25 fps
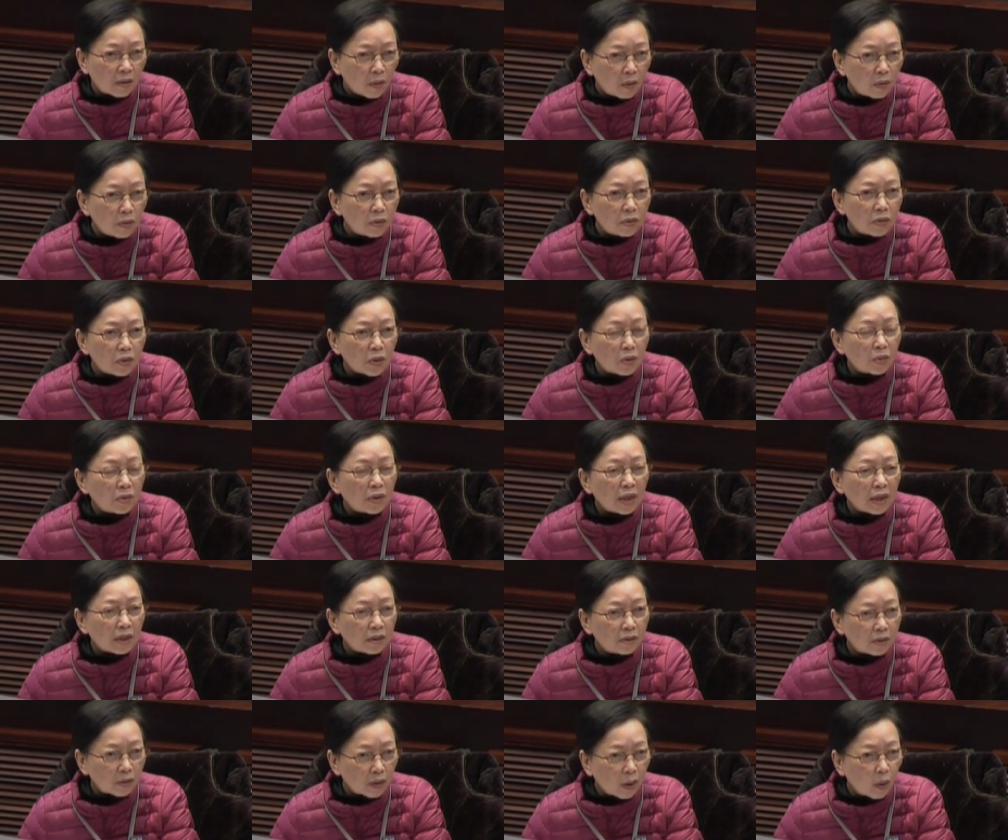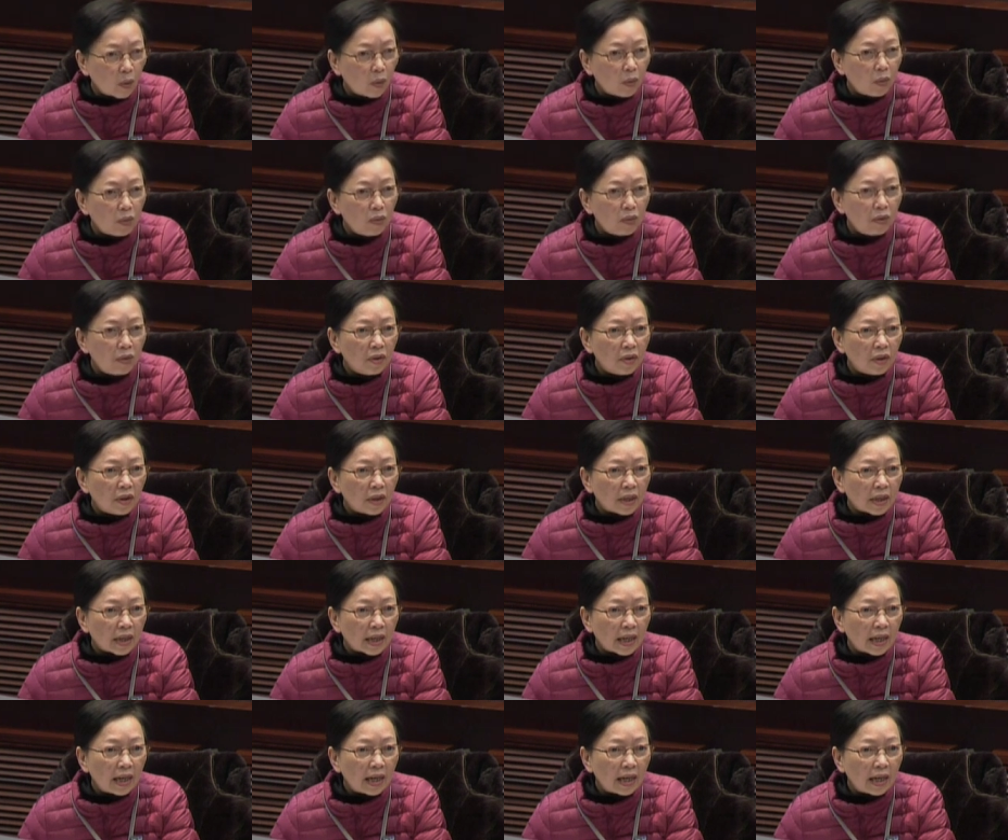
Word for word: there are still about um,